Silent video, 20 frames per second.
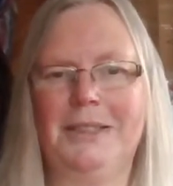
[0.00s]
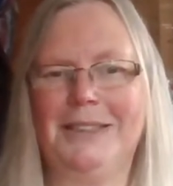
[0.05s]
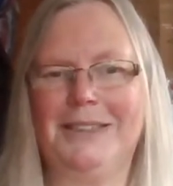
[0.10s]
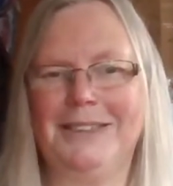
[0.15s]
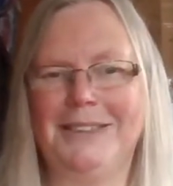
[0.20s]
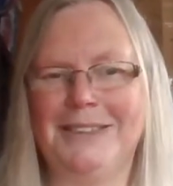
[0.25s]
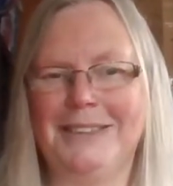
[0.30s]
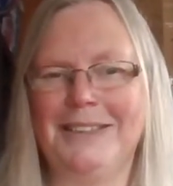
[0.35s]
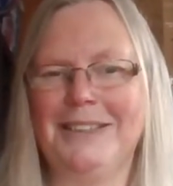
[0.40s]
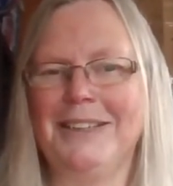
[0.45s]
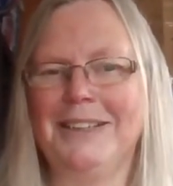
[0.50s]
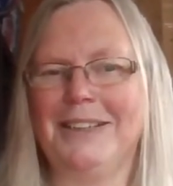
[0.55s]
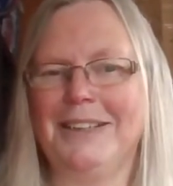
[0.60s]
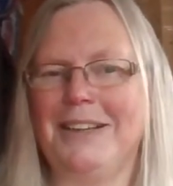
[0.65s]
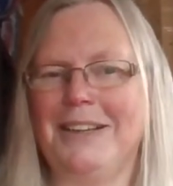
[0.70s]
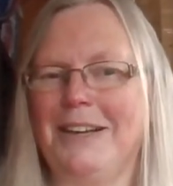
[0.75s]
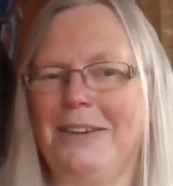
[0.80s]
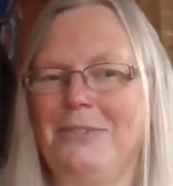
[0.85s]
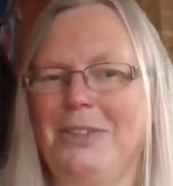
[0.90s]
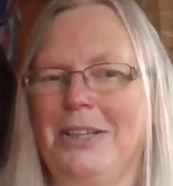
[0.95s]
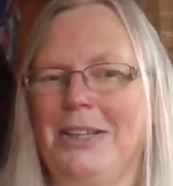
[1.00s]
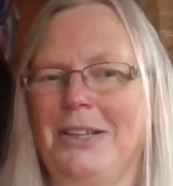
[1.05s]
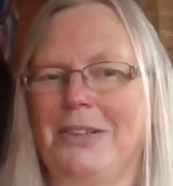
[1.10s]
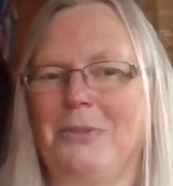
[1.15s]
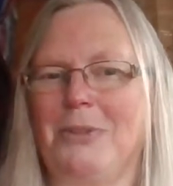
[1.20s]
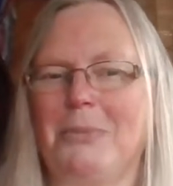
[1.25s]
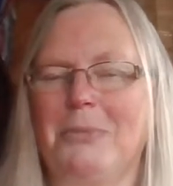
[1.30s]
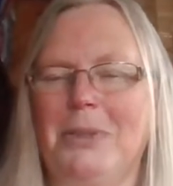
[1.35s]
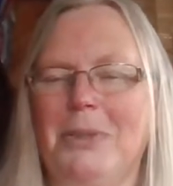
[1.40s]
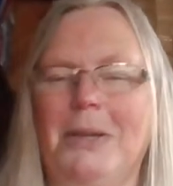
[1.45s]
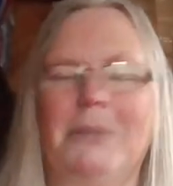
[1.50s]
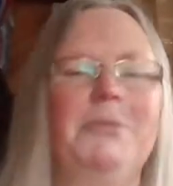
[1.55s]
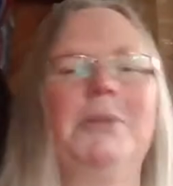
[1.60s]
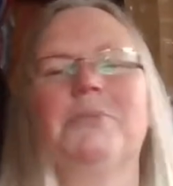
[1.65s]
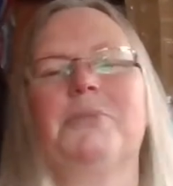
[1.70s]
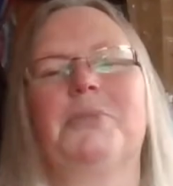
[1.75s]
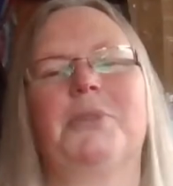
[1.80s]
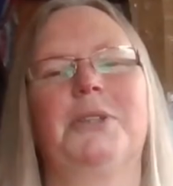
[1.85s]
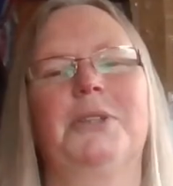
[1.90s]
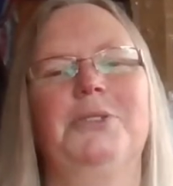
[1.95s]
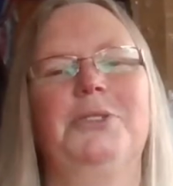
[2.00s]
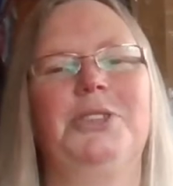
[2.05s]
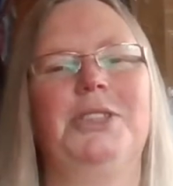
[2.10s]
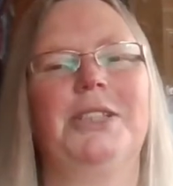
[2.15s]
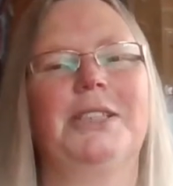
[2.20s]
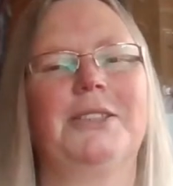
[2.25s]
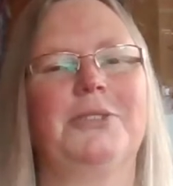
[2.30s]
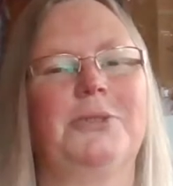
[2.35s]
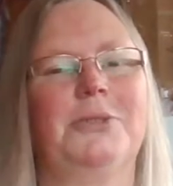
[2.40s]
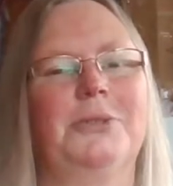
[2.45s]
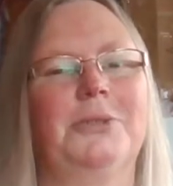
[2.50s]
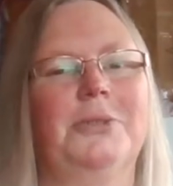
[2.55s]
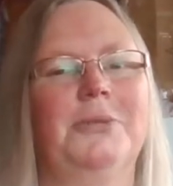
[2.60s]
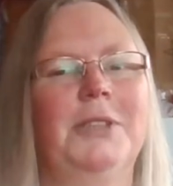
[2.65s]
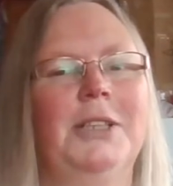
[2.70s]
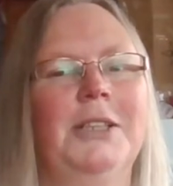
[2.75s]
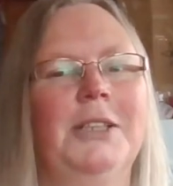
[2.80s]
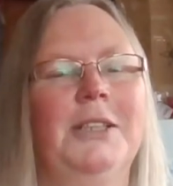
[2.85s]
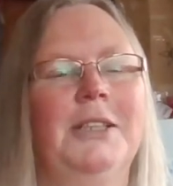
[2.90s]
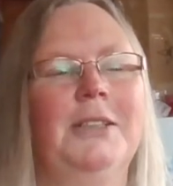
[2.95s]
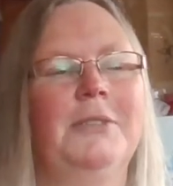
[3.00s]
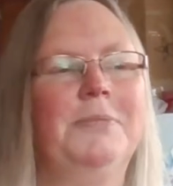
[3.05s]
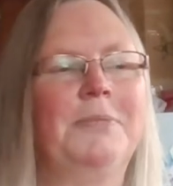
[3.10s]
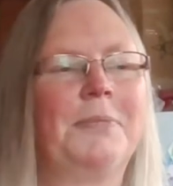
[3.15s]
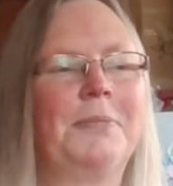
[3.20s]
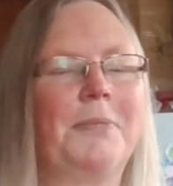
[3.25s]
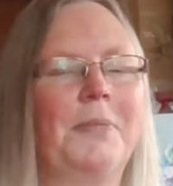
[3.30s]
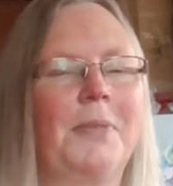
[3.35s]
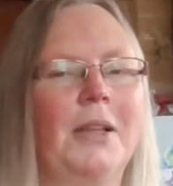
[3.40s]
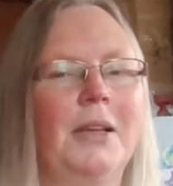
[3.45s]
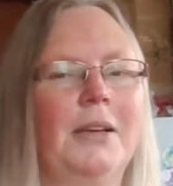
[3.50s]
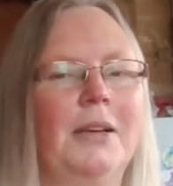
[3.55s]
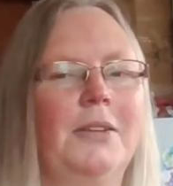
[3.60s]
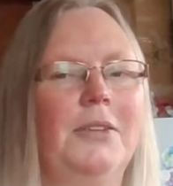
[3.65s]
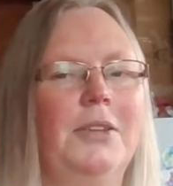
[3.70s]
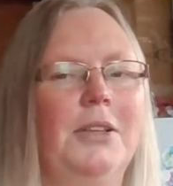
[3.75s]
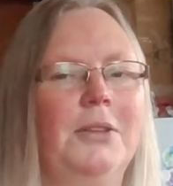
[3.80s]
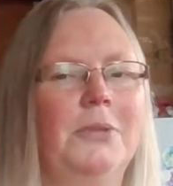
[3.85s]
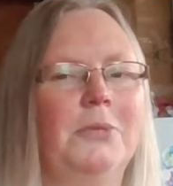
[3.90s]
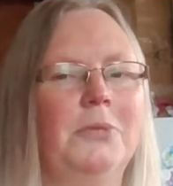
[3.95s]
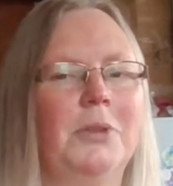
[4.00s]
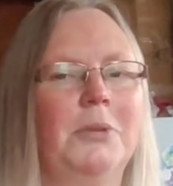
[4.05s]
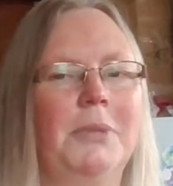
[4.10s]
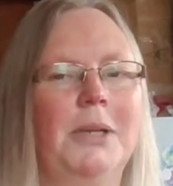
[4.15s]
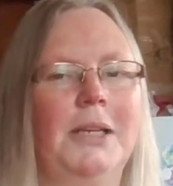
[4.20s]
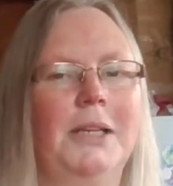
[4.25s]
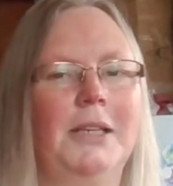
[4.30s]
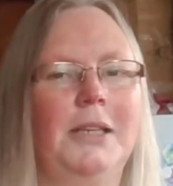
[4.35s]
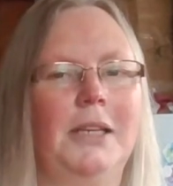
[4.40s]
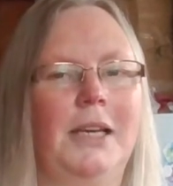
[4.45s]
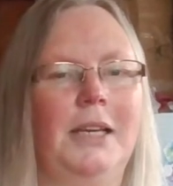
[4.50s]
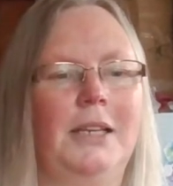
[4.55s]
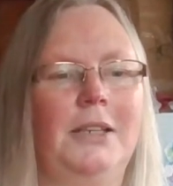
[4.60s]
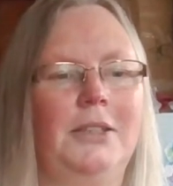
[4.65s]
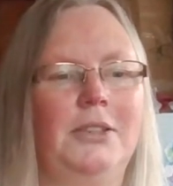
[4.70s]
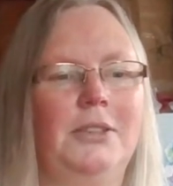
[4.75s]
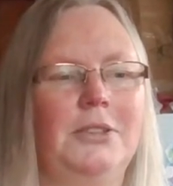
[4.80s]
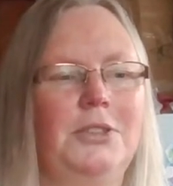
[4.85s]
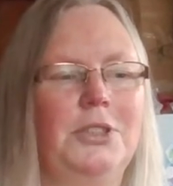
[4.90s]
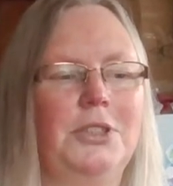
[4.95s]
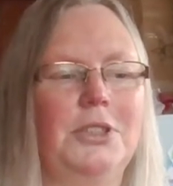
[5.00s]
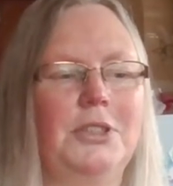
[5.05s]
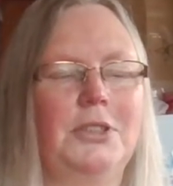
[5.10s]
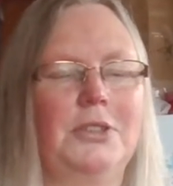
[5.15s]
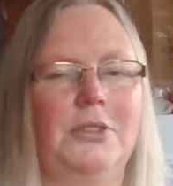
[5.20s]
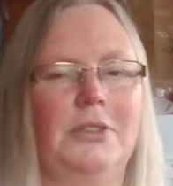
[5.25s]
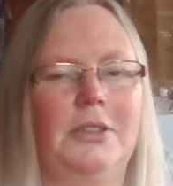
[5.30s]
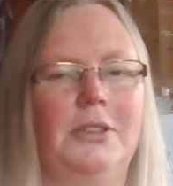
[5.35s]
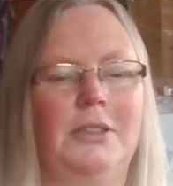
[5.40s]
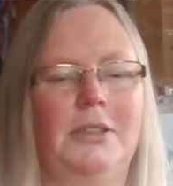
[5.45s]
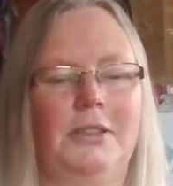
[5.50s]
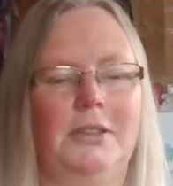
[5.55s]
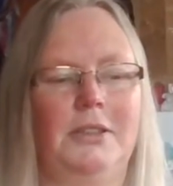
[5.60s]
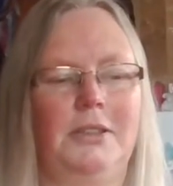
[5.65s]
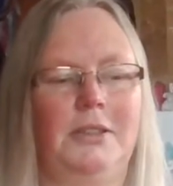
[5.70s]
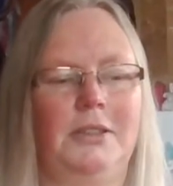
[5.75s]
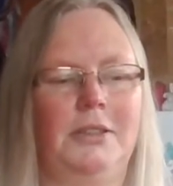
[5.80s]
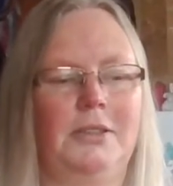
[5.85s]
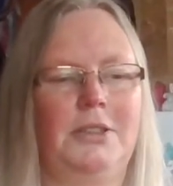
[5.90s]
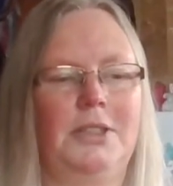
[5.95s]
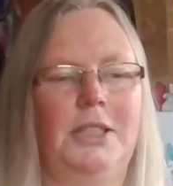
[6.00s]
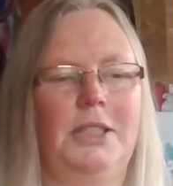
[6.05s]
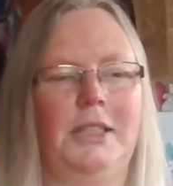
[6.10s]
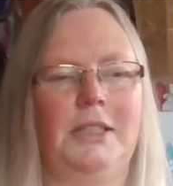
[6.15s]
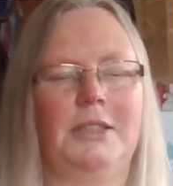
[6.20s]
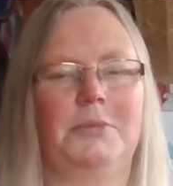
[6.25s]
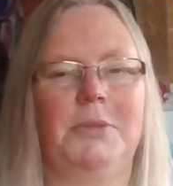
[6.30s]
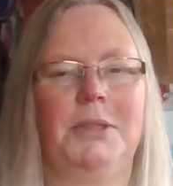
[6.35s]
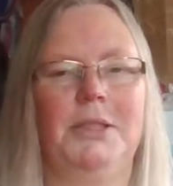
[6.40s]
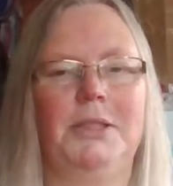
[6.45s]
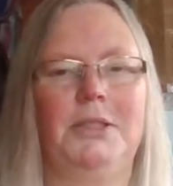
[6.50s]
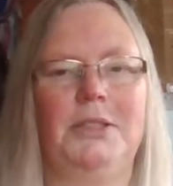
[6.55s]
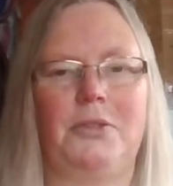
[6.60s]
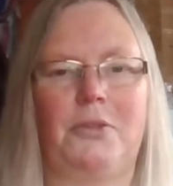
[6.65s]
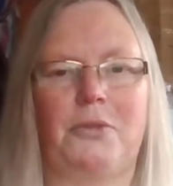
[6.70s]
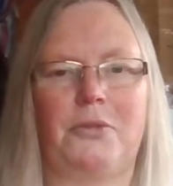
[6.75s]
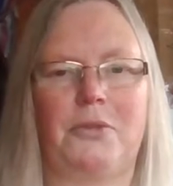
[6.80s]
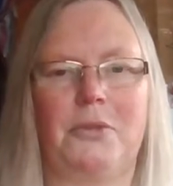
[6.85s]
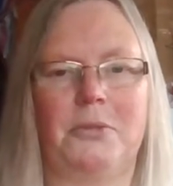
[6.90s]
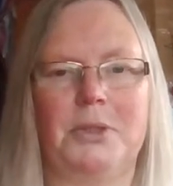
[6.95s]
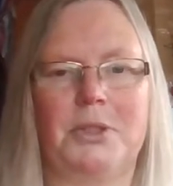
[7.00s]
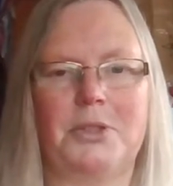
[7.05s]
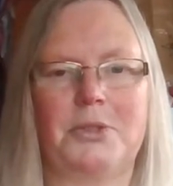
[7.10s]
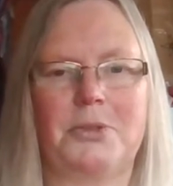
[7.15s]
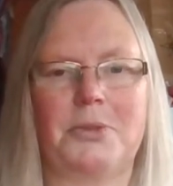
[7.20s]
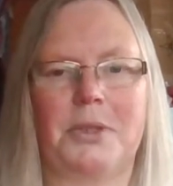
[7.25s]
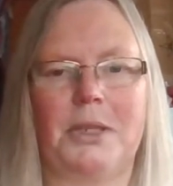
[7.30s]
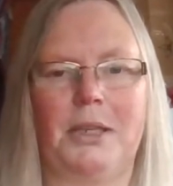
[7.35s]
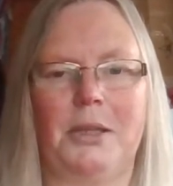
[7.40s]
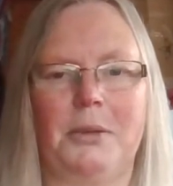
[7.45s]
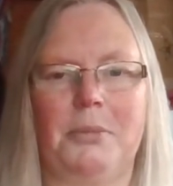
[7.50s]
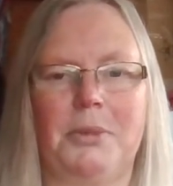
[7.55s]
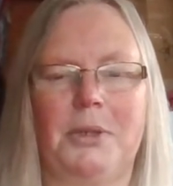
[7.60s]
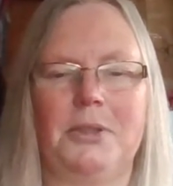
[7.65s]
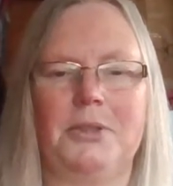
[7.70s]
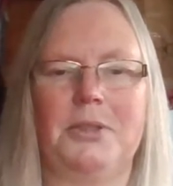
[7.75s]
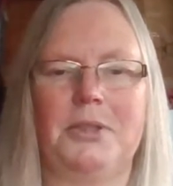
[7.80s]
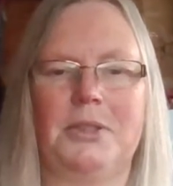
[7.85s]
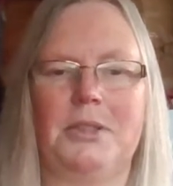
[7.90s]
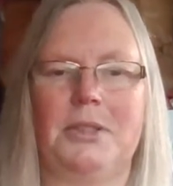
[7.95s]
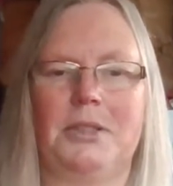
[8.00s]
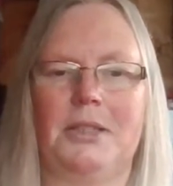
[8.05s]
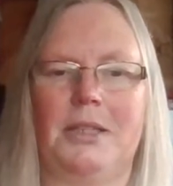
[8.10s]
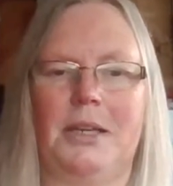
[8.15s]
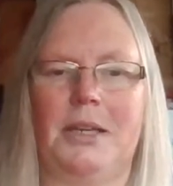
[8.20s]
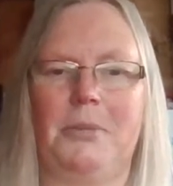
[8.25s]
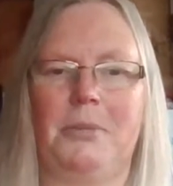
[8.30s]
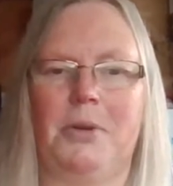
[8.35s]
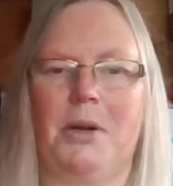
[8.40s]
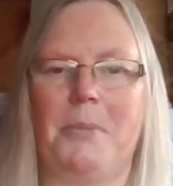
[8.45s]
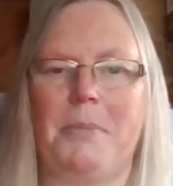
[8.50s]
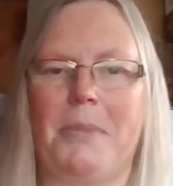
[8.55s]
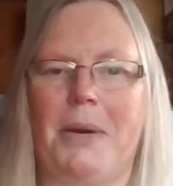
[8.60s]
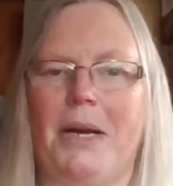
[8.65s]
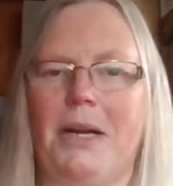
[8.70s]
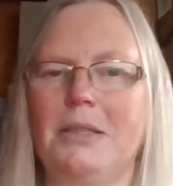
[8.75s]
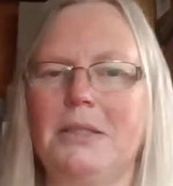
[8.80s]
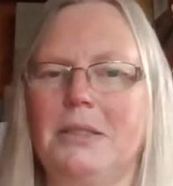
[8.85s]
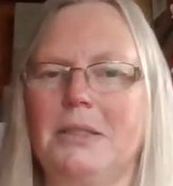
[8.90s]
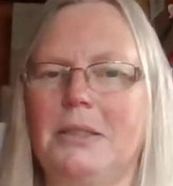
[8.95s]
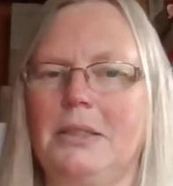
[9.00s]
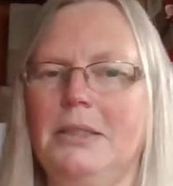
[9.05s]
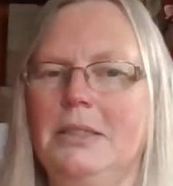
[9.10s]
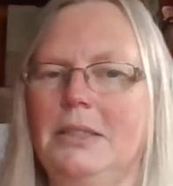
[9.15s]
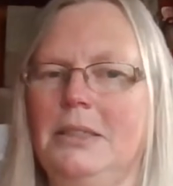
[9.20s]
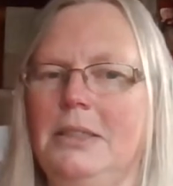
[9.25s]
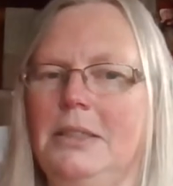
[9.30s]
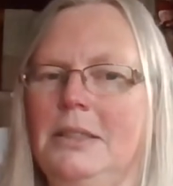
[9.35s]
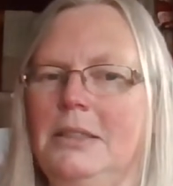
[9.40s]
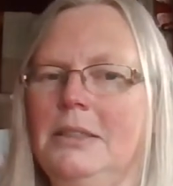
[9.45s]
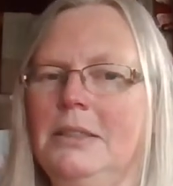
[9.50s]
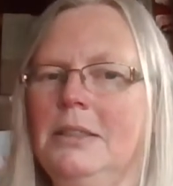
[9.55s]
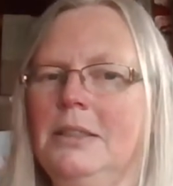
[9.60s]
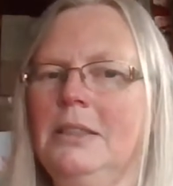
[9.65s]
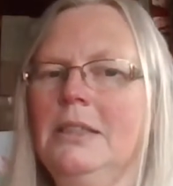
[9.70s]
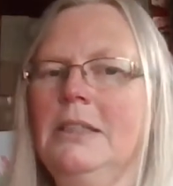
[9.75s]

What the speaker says: I have another upcoming project or thing I want to make, and I just got a text message from Australia Post to say my parcel is in.